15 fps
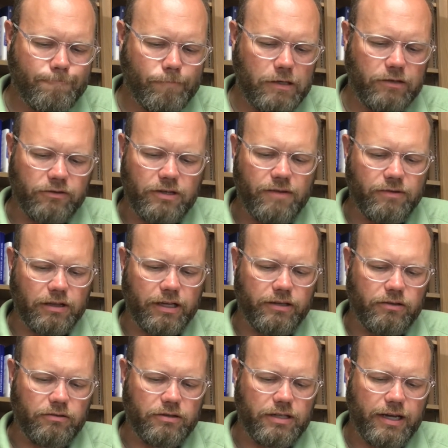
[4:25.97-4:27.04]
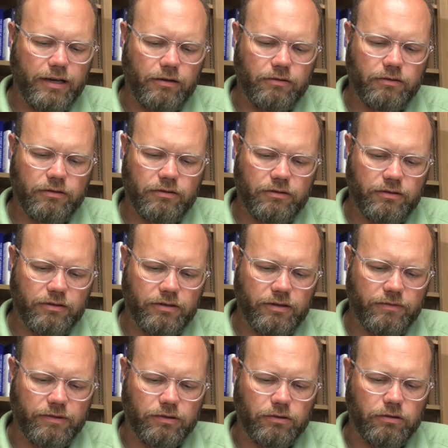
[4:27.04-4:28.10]
He has never let you down,
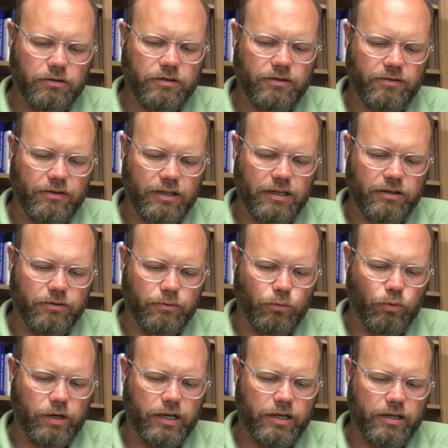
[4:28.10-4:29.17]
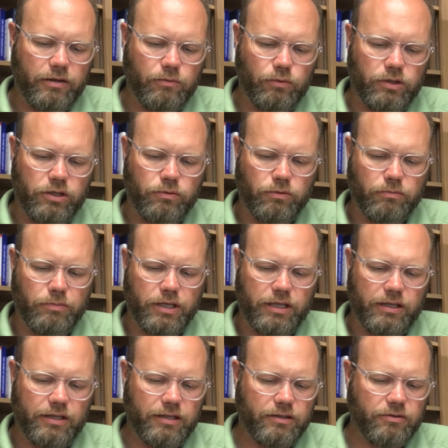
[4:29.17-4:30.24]
never looked the other way when you were being
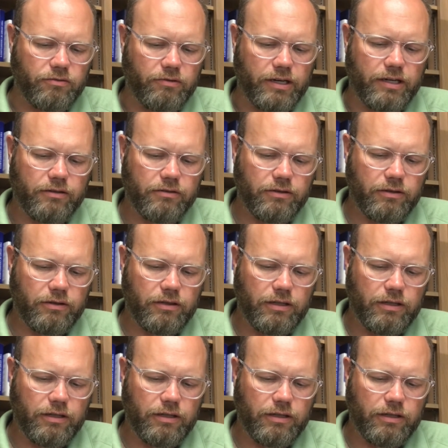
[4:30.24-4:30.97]
kicked around.